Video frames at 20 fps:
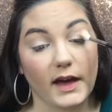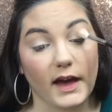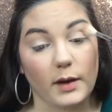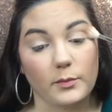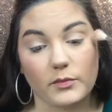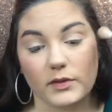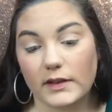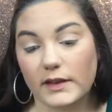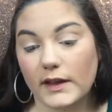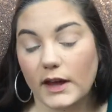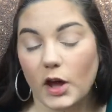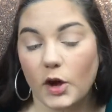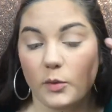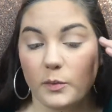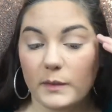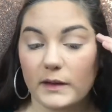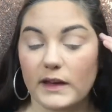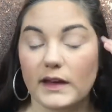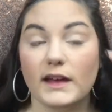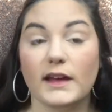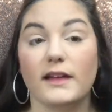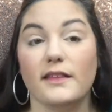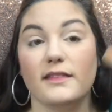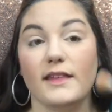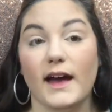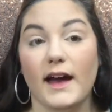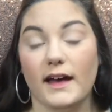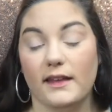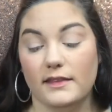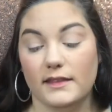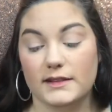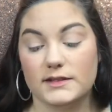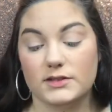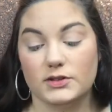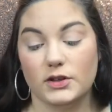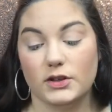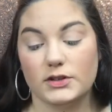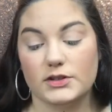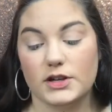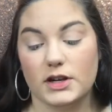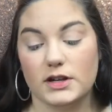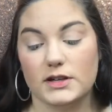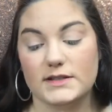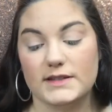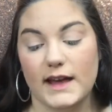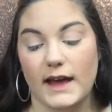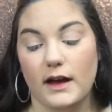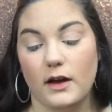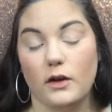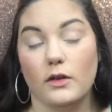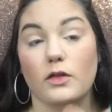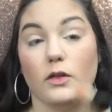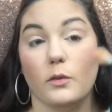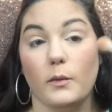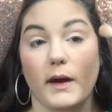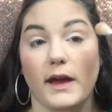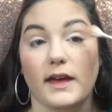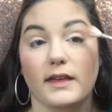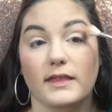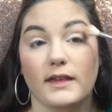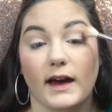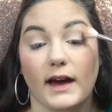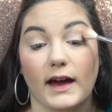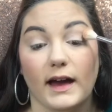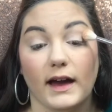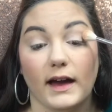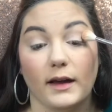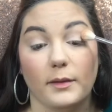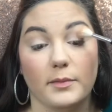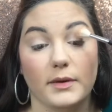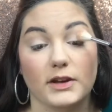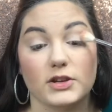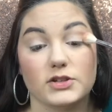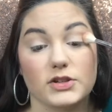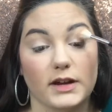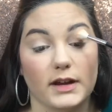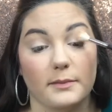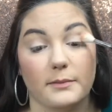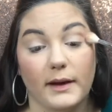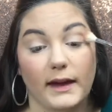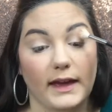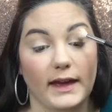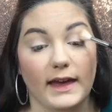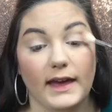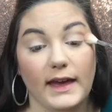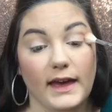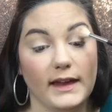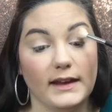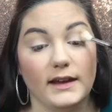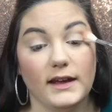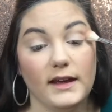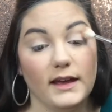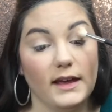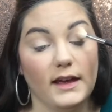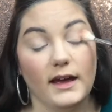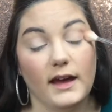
I'm really hoping that this look turns out the way that I picture it in my head,